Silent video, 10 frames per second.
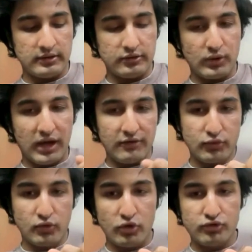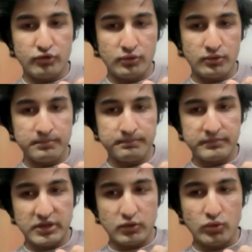you have to go through
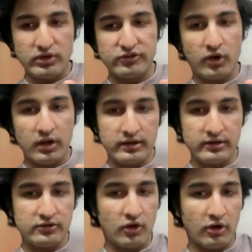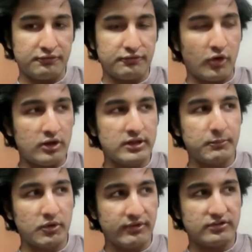the Google Scholars of all the
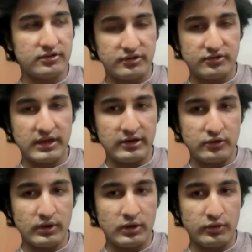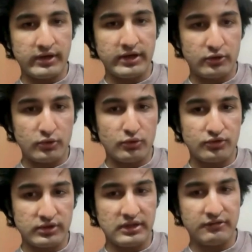professors that you are looking into to
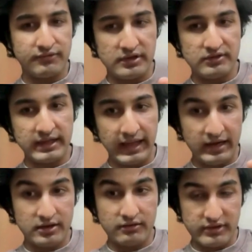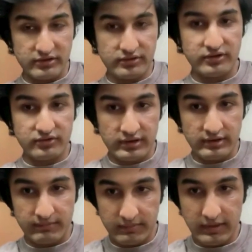see if he's an active researcher
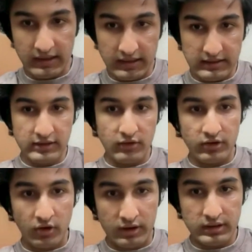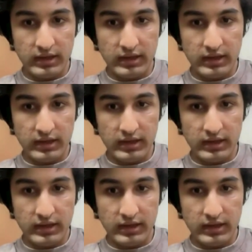currently or not.